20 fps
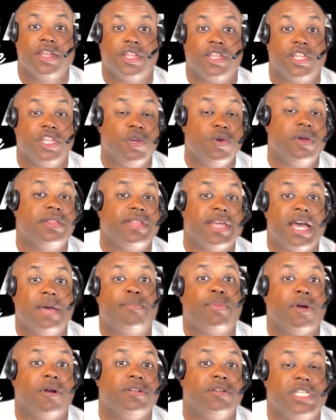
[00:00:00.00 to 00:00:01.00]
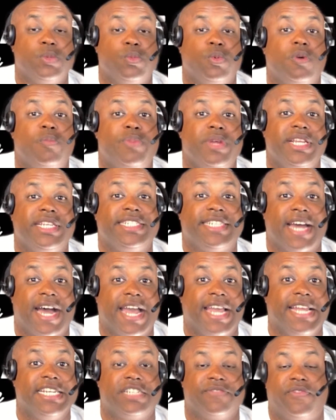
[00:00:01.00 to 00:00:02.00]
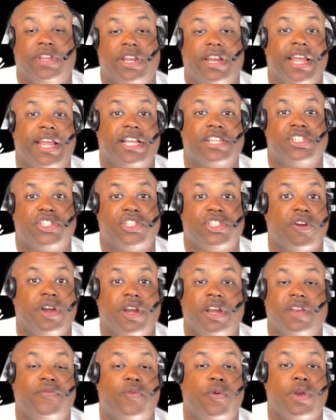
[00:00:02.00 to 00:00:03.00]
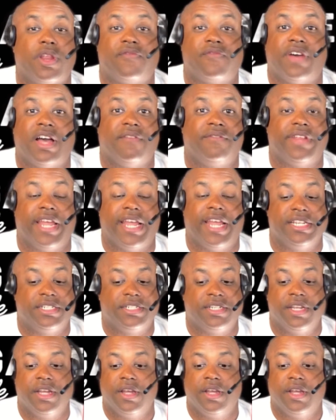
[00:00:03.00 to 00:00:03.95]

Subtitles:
you and that person will be tight for the next 30 to 45 days.